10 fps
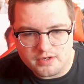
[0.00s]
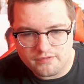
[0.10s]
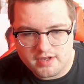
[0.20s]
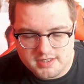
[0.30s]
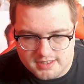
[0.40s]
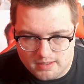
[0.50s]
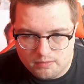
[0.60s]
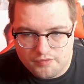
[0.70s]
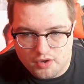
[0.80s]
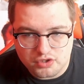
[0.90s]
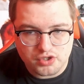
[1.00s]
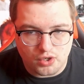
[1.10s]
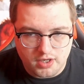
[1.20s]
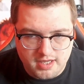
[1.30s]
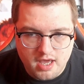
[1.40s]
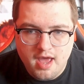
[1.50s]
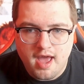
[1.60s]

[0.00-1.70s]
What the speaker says: Obviously, we've got Dolly